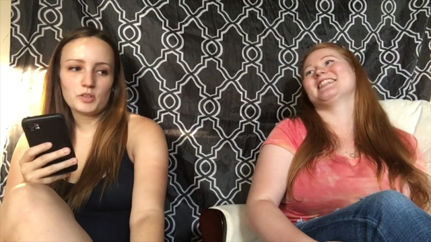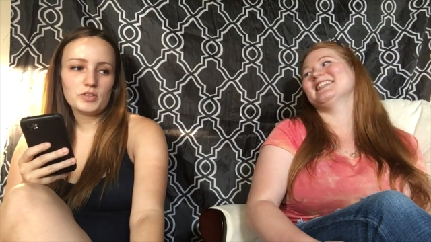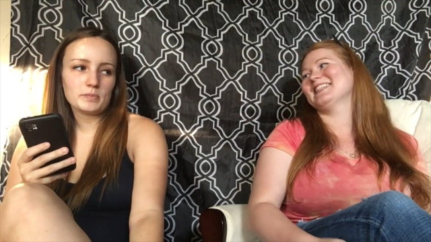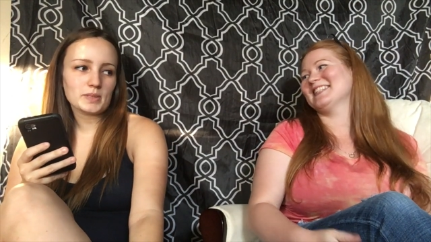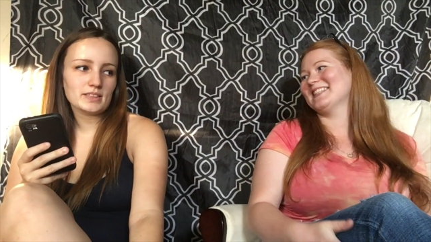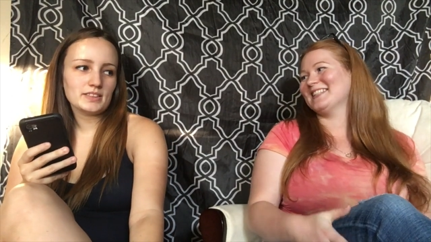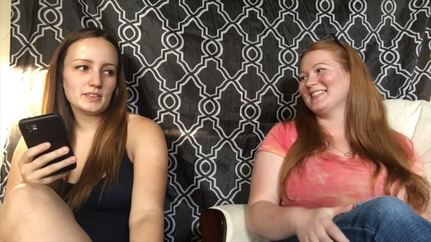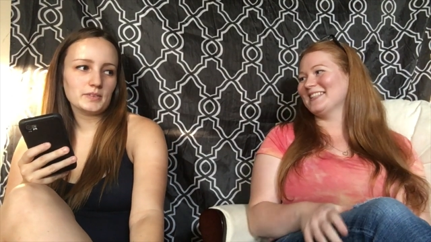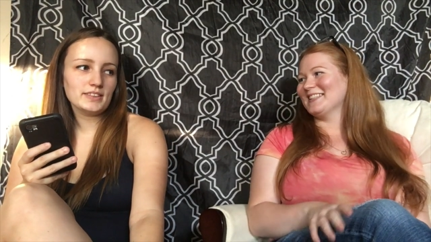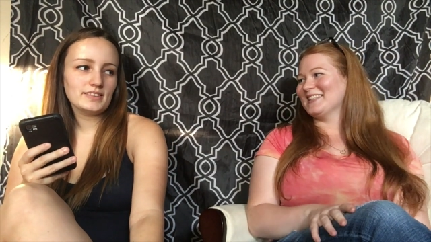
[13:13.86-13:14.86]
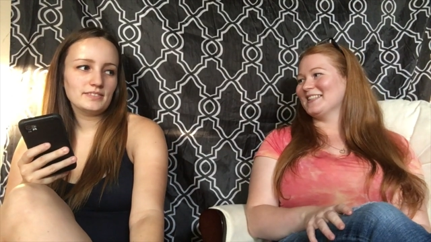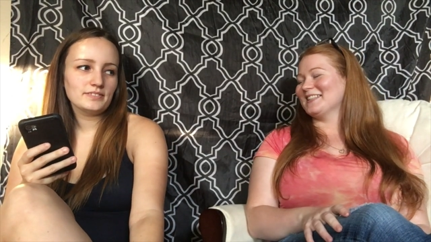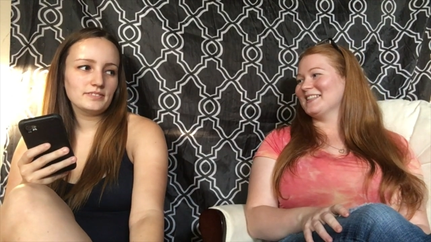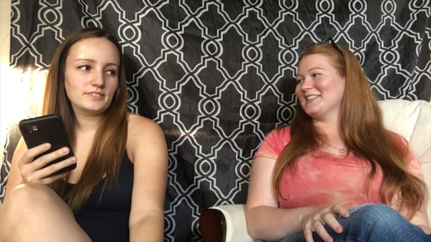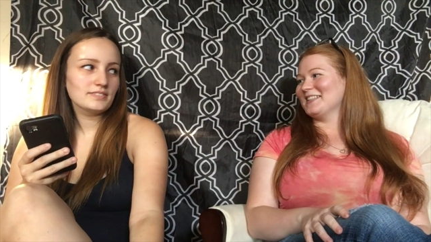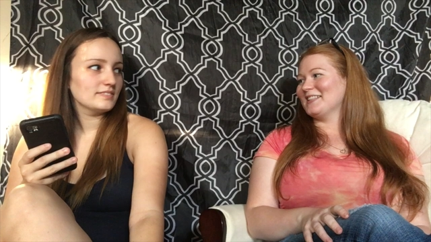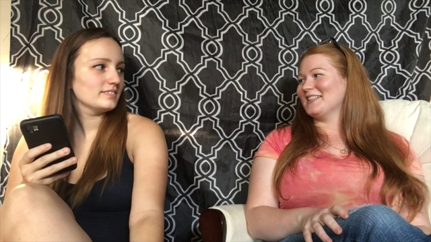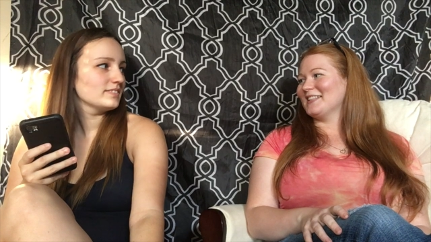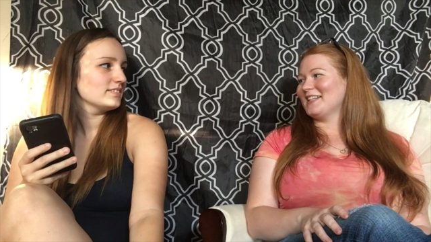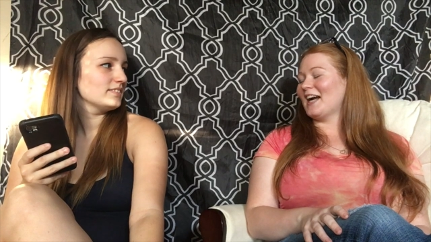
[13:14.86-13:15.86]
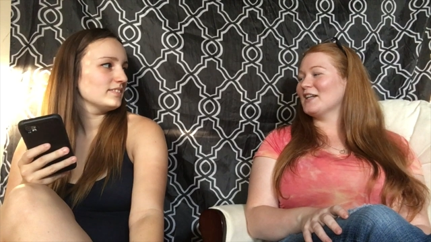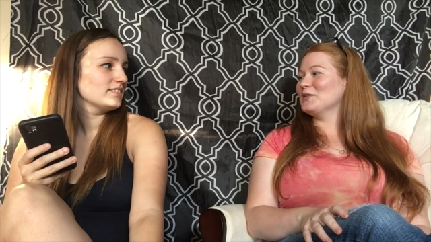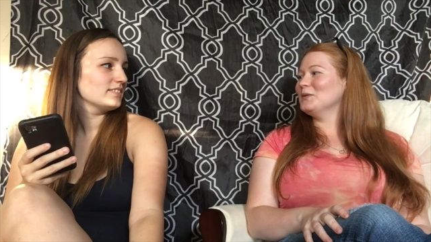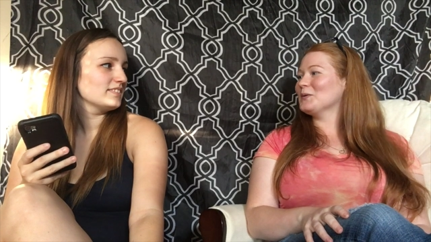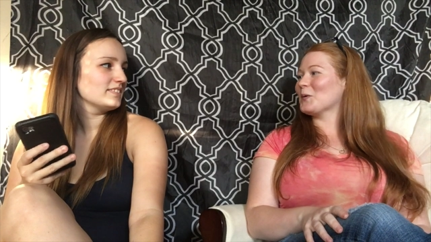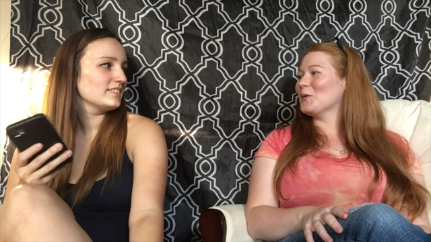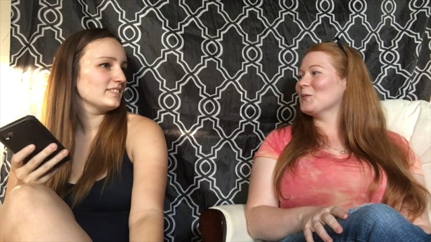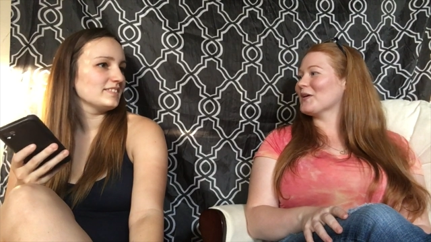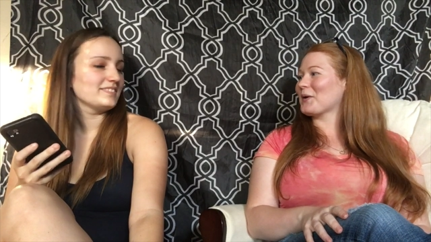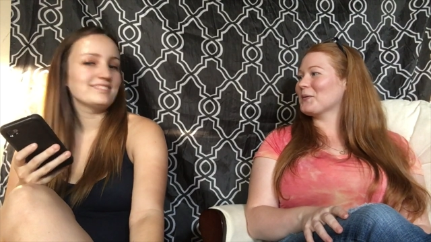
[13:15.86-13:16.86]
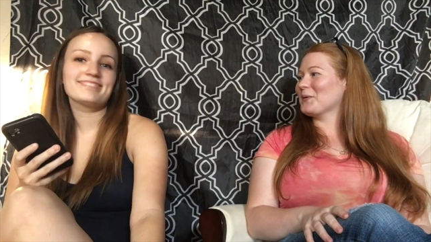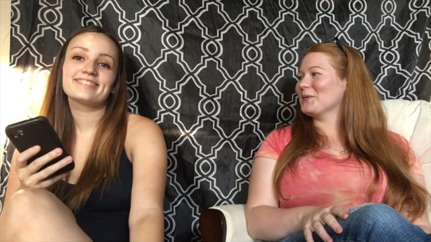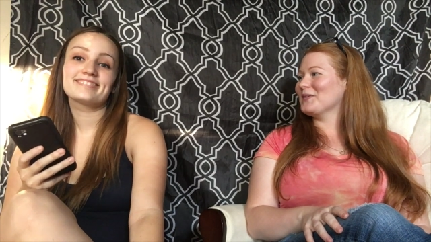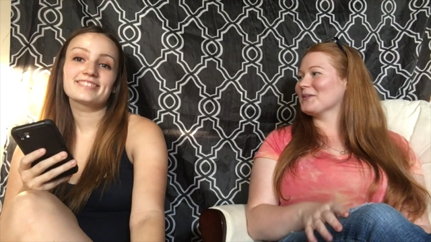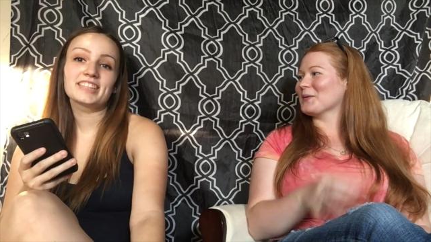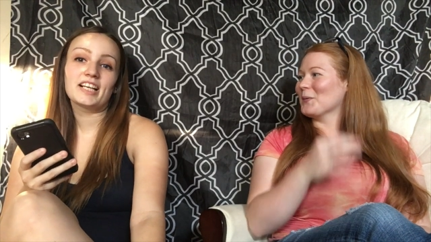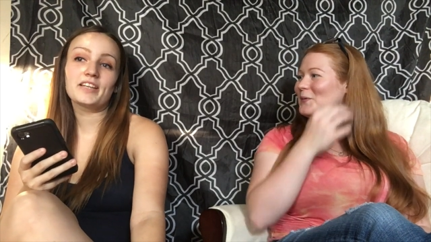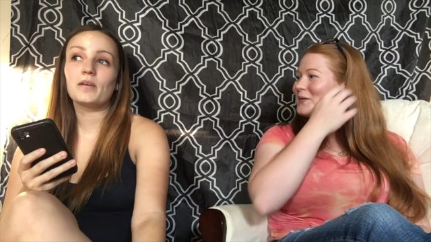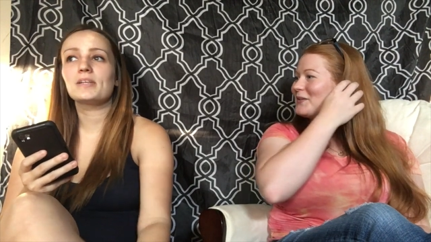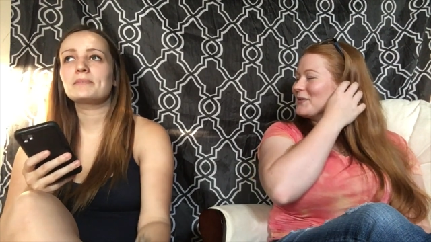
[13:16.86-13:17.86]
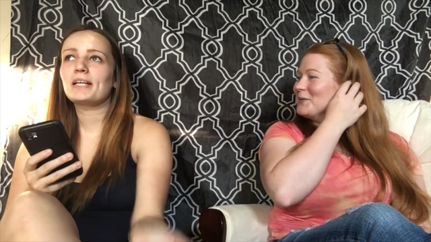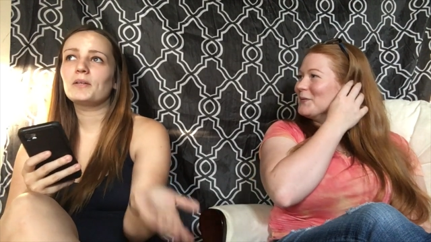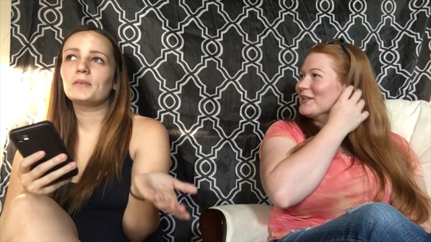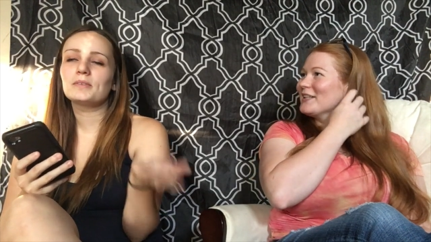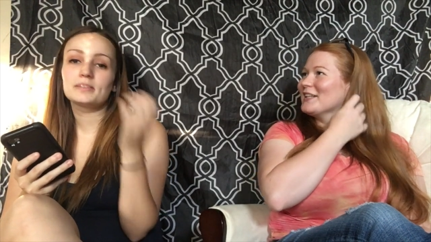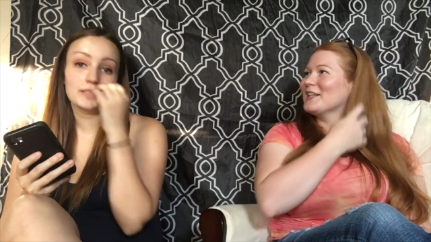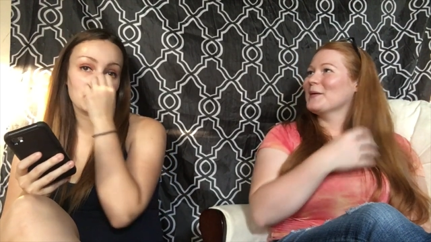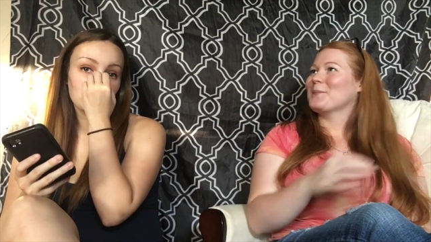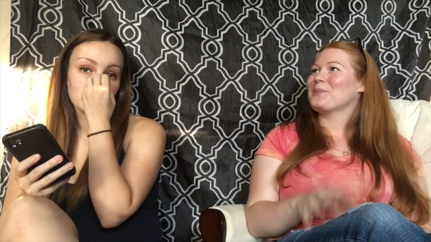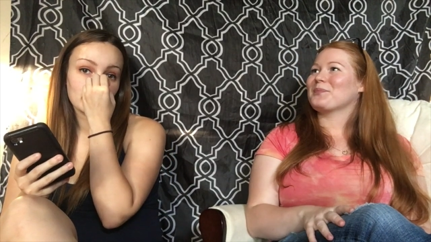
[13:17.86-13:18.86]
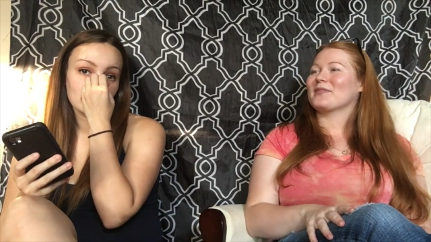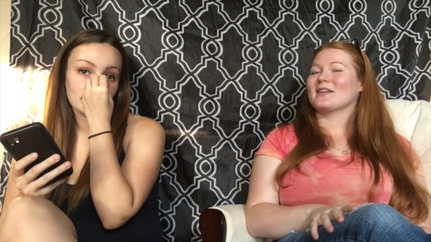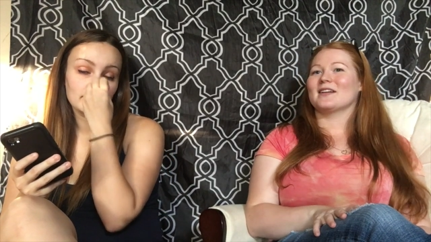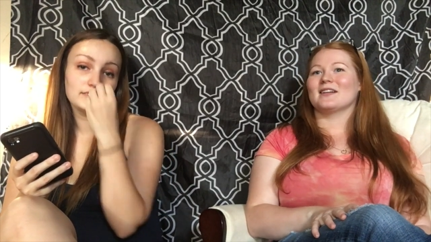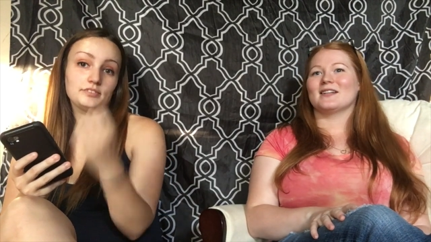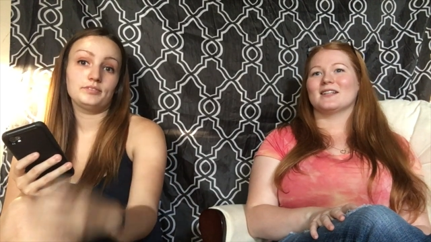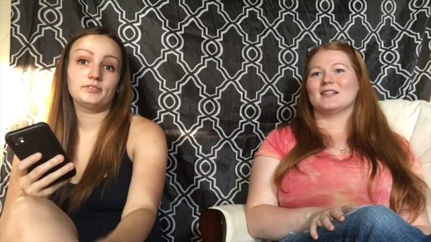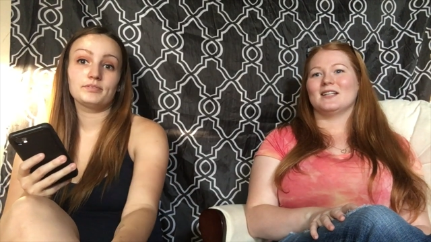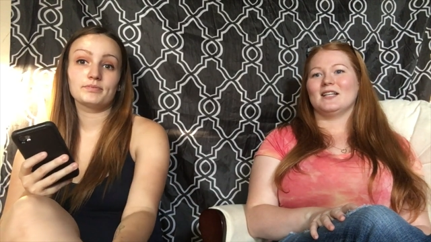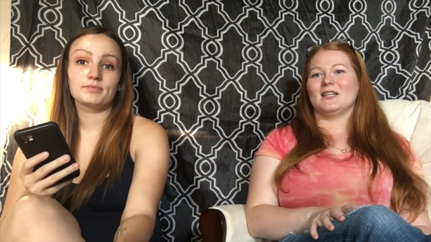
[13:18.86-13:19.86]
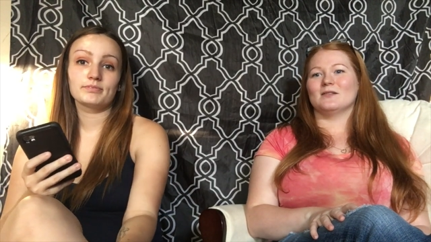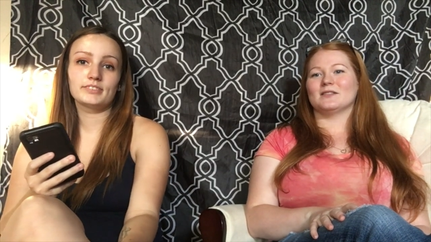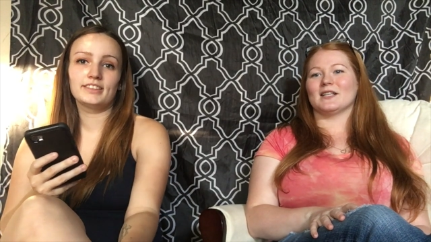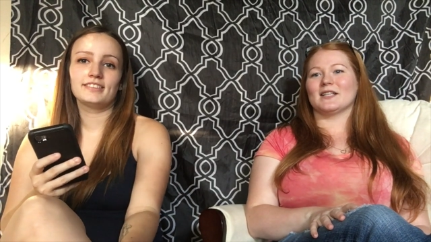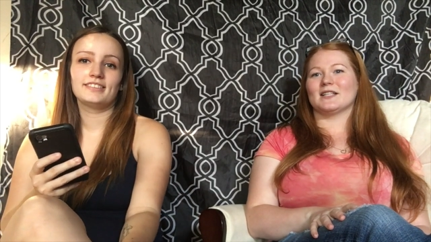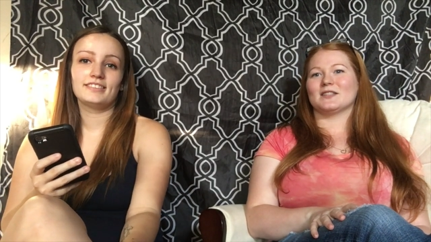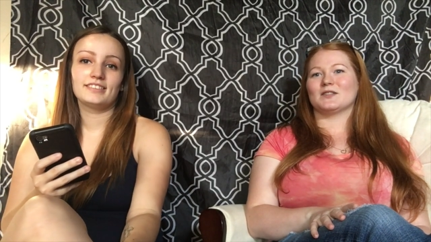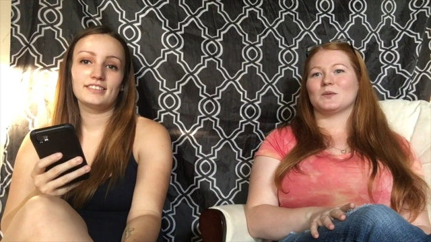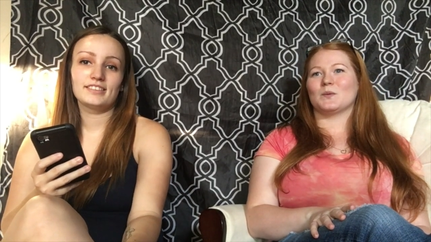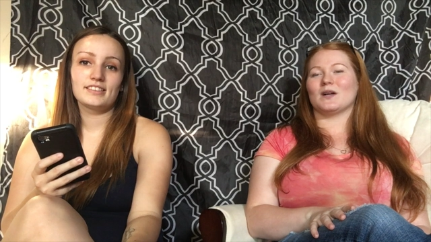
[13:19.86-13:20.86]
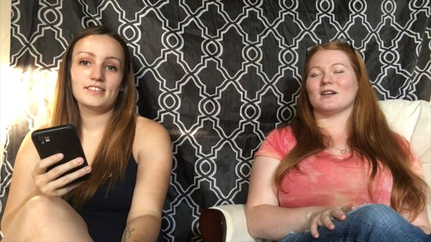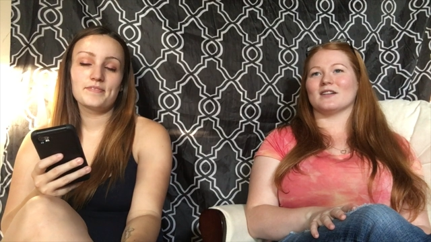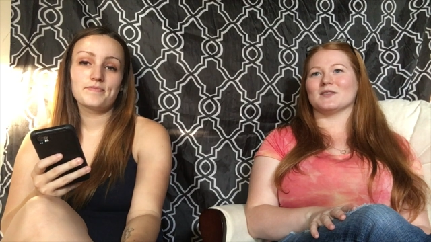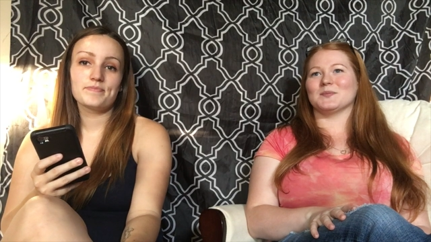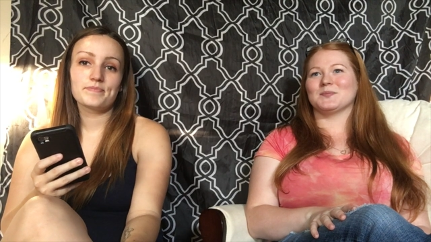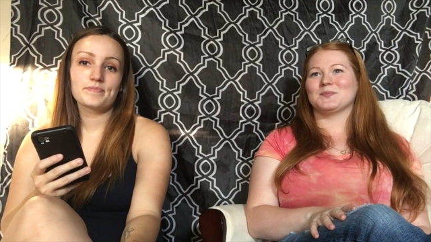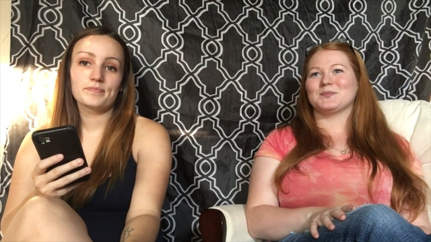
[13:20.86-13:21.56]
Speaker 1: phone number? Do you know it?
Speaker 2: I knew your old one. I don't know your no. Okay, what's my one. what's my old one? It was like, um,